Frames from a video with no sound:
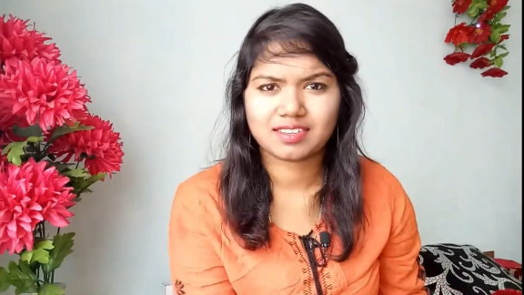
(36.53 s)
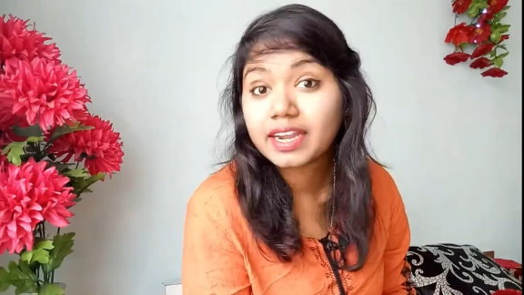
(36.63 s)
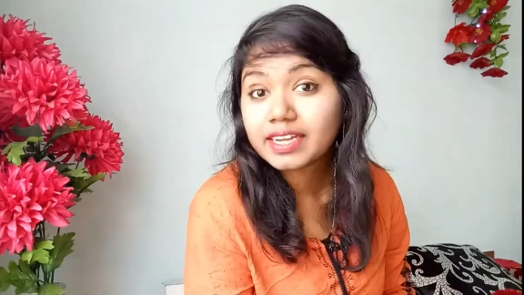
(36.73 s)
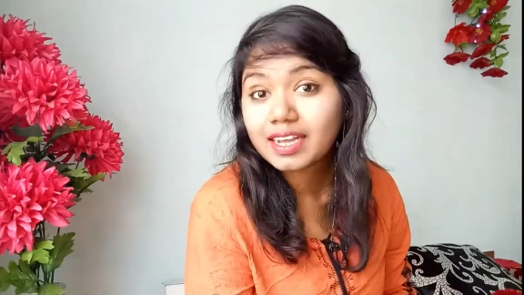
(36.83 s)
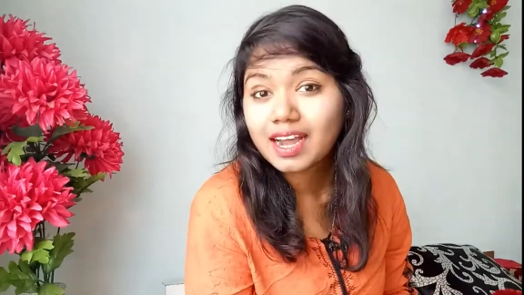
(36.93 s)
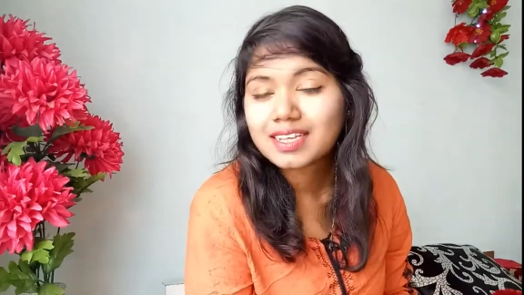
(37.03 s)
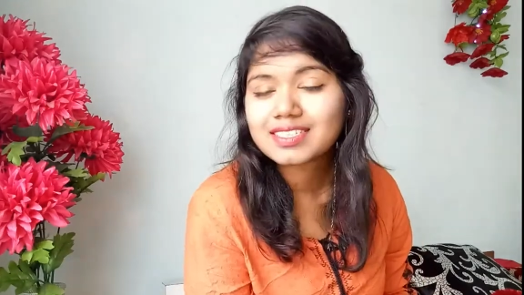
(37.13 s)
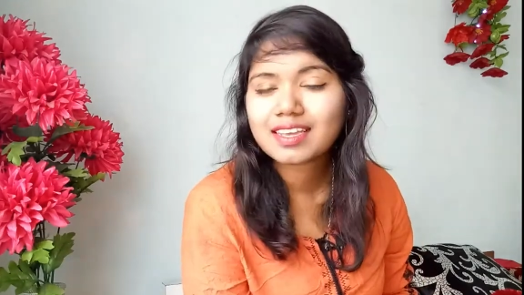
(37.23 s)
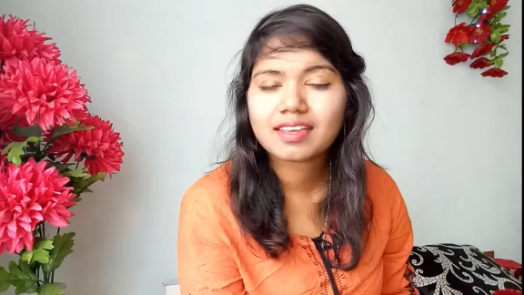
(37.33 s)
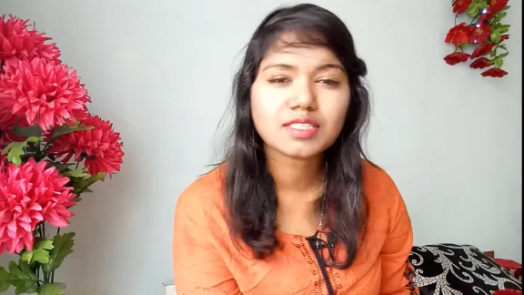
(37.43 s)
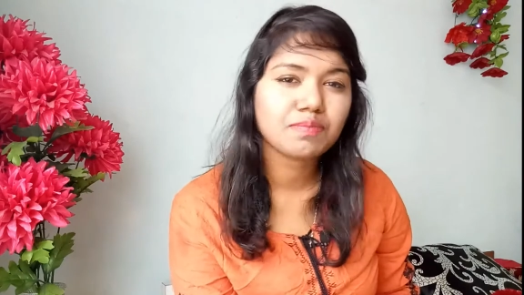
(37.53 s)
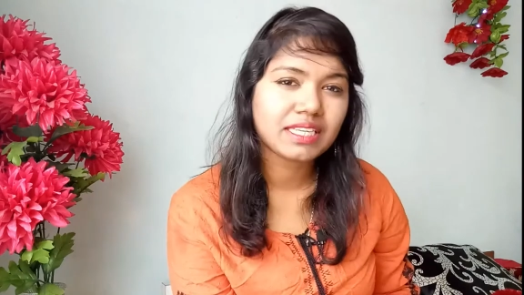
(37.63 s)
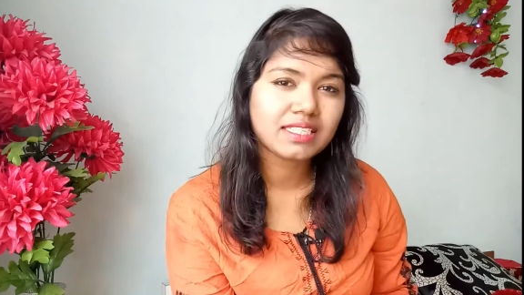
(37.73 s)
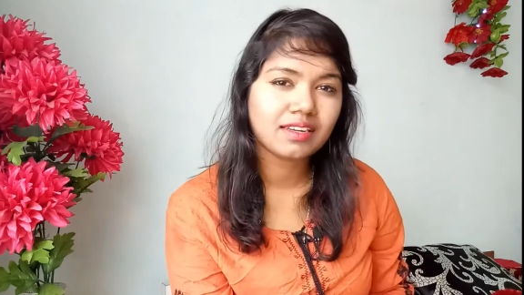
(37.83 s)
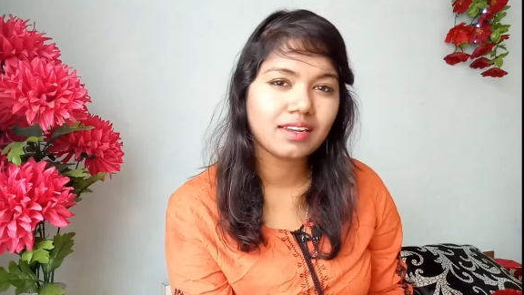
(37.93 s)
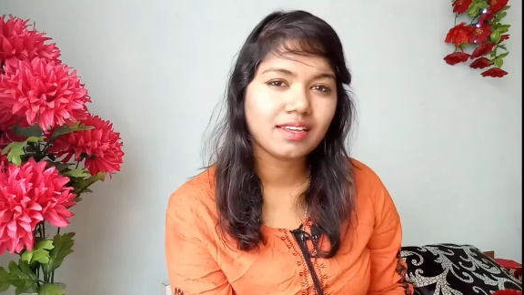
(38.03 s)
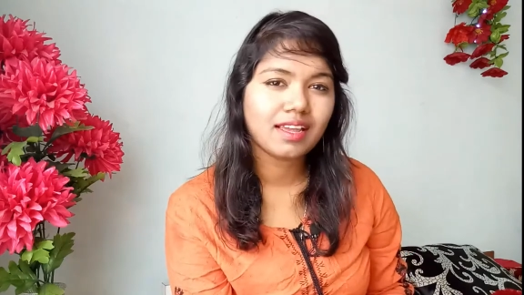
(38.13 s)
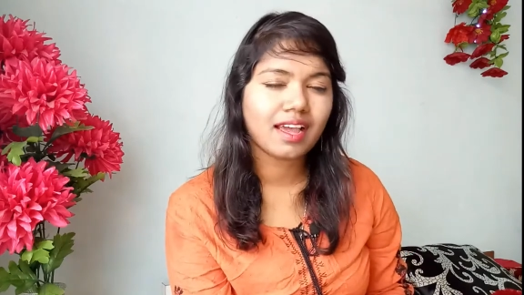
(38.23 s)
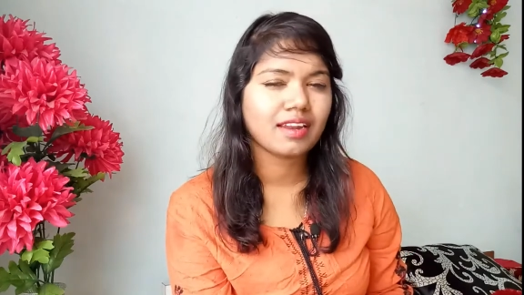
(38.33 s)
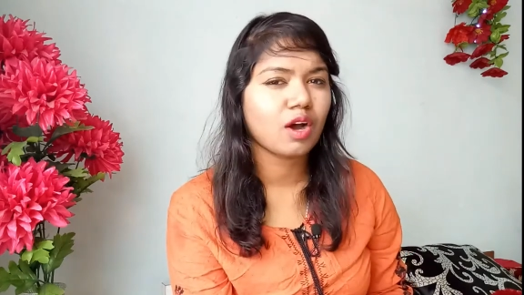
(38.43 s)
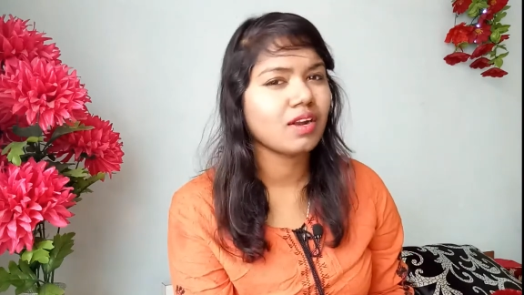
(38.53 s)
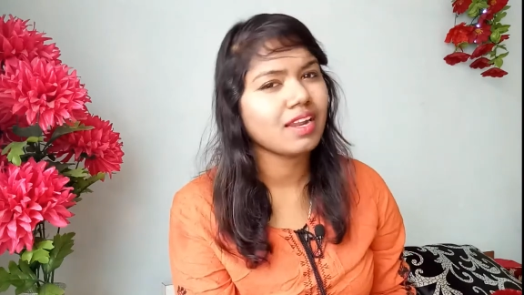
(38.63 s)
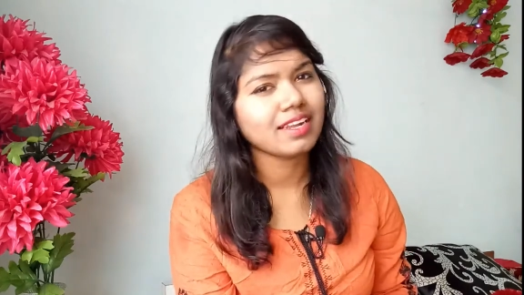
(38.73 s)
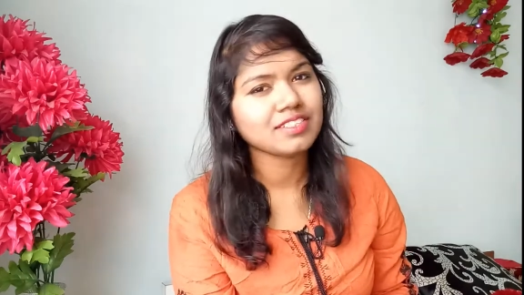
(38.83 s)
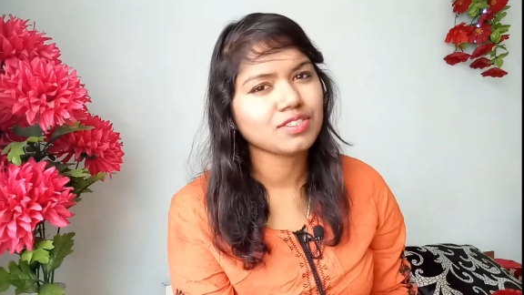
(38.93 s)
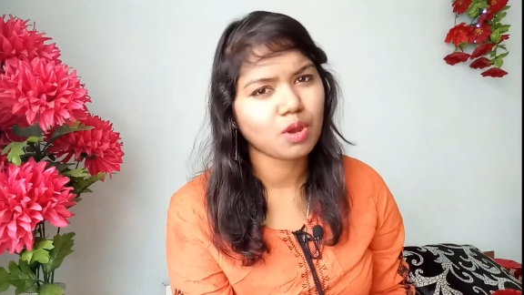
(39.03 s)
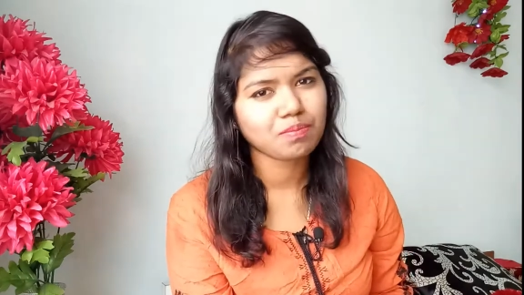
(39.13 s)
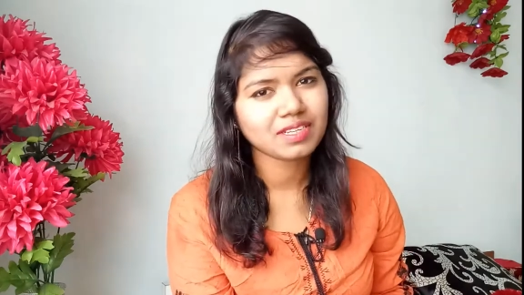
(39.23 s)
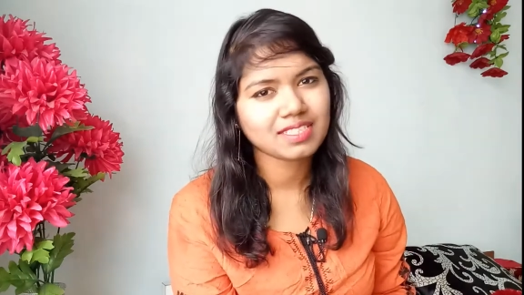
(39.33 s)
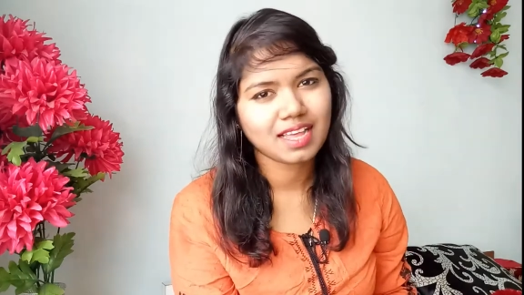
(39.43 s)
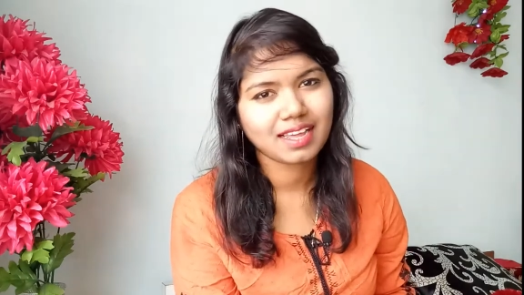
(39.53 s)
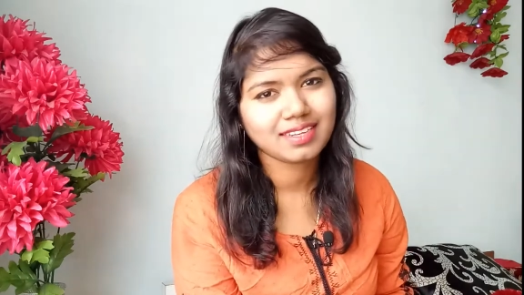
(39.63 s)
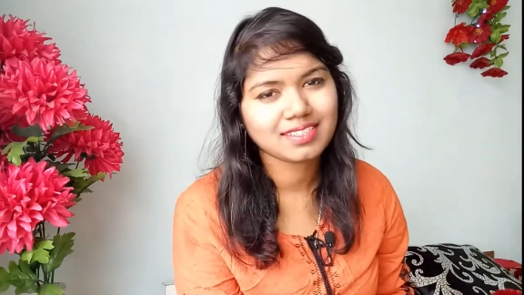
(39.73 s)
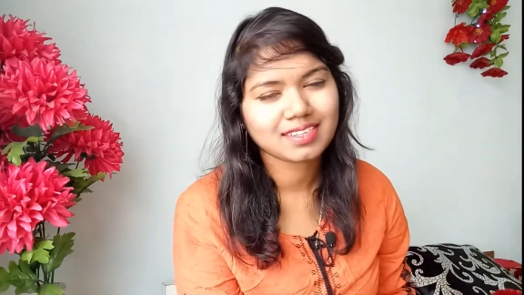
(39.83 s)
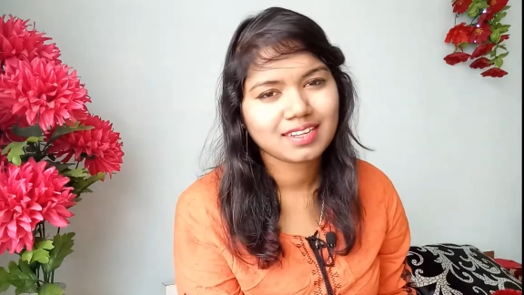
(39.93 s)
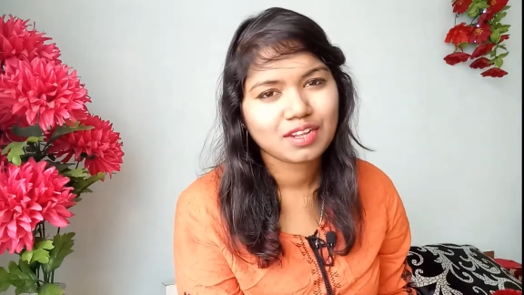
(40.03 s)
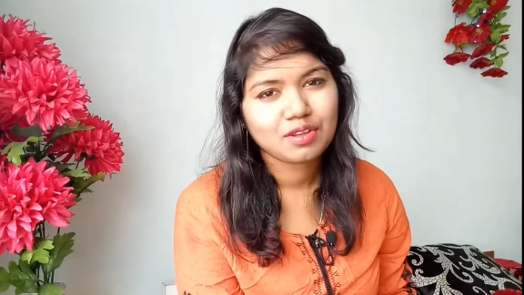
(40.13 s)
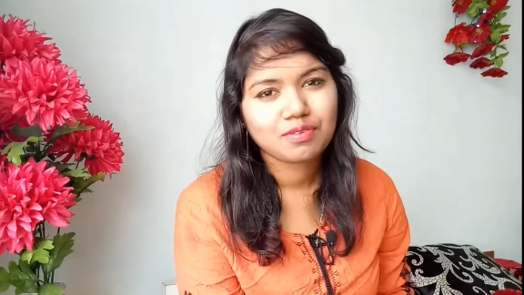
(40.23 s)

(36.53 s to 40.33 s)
So VanityCask is basically an online shopping site